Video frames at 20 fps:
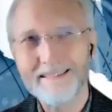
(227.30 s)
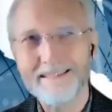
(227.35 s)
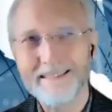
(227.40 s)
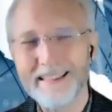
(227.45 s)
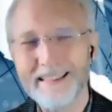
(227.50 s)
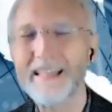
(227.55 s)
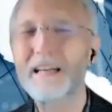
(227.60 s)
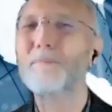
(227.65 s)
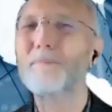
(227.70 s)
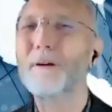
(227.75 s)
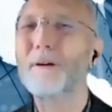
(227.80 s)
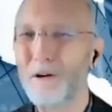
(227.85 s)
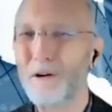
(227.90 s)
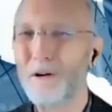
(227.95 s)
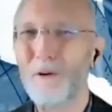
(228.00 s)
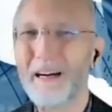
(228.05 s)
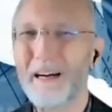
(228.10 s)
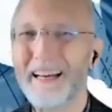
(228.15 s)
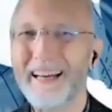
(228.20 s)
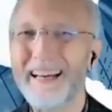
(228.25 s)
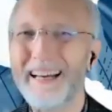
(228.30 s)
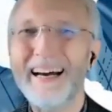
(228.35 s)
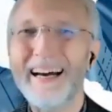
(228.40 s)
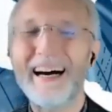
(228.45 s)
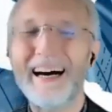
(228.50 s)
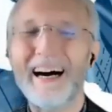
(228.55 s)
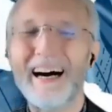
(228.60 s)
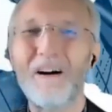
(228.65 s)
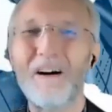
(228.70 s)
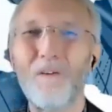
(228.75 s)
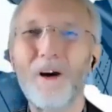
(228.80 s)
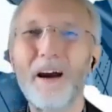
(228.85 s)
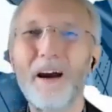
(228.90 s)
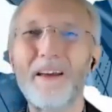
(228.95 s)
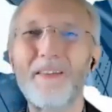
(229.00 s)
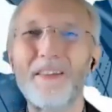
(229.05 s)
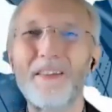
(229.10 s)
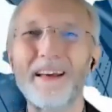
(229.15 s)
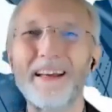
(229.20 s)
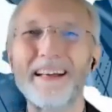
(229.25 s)
in a bigger way, a
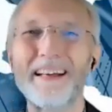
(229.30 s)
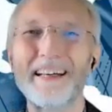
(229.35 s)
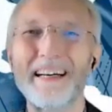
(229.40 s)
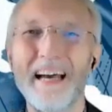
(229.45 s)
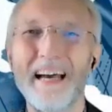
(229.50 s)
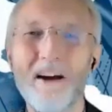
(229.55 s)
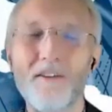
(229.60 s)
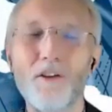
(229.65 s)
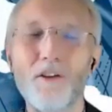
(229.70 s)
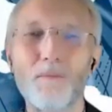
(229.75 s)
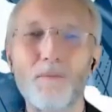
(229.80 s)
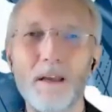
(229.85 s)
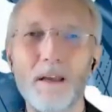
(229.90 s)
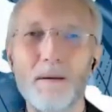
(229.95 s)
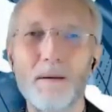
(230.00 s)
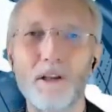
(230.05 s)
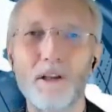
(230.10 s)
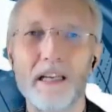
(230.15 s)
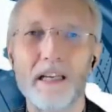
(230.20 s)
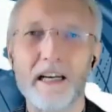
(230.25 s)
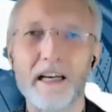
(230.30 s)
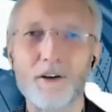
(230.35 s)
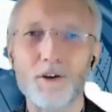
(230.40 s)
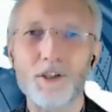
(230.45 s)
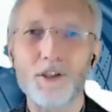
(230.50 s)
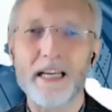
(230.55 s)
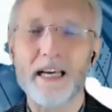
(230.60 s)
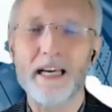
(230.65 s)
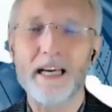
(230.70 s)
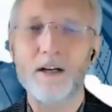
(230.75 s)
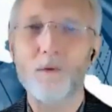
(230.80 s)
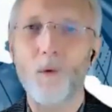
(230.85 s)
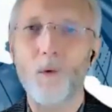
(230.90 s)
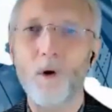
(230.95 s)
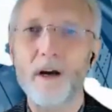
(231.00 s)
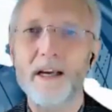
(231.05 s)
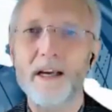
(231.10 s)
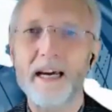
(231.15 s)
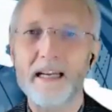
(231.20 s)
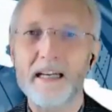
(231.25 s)
way that other people could understand
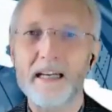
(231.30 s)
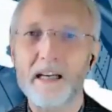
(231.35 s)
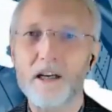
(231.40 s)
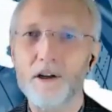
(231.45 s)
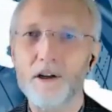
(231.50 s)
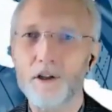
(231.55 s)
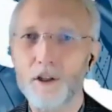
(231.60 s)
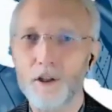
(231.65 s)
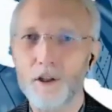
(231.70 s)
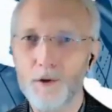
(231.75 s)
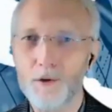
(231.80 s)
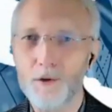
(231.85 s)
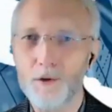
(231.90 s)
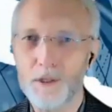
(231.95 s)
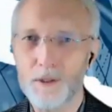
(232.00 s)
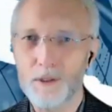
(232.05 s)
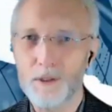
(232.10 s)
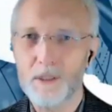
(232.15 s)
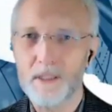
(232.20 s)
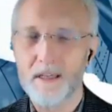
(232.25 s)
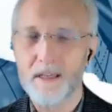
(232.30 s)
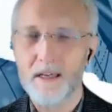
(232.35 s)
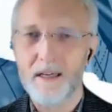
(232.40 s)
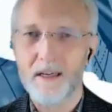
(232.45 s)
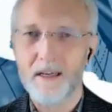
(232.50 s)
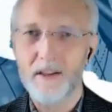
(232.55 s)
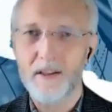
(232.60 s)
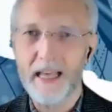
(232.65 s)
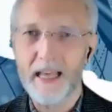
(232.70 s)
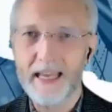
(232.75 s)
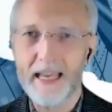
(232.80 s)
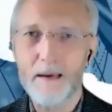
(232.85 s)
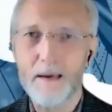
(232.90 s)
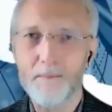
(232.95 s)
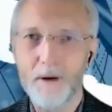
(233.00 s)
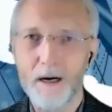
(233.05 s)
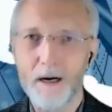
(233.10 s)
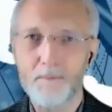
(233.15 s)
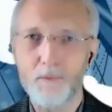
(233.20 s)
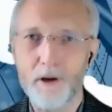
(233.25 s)
what kind of conclusions they came
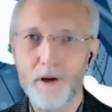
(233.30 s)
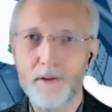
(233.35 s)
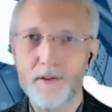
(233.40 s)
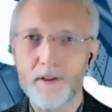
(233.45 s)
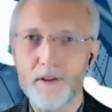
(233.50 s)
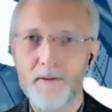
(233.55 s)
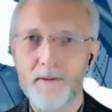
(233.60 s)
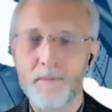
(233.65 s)
up with.